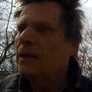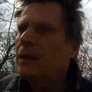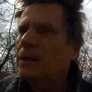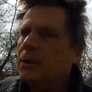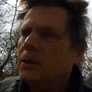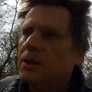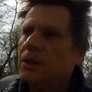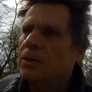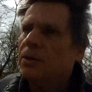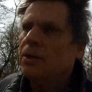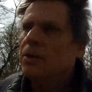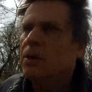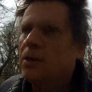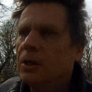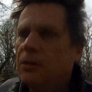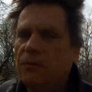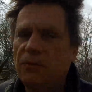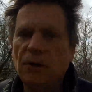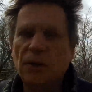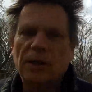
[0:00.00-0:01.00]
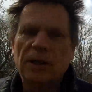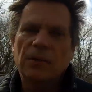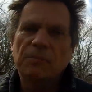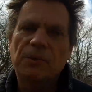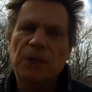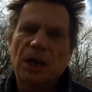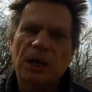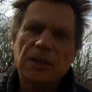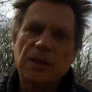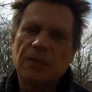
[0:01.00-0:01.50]
so that you can view it
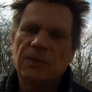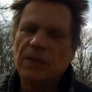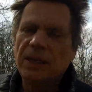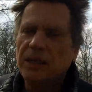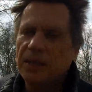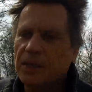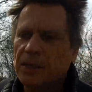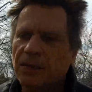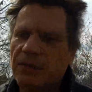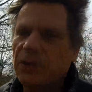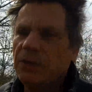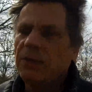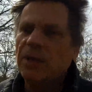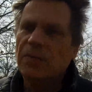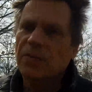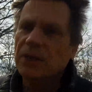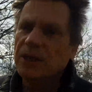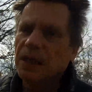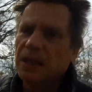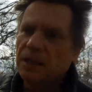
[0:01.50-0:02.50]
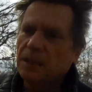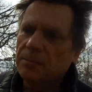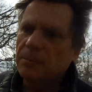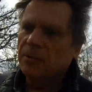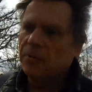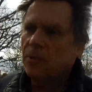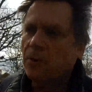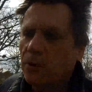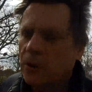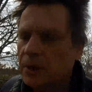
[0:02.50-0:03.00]
objectively as if you'd never seen it
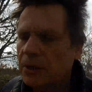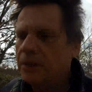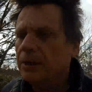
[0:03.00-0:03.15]
before?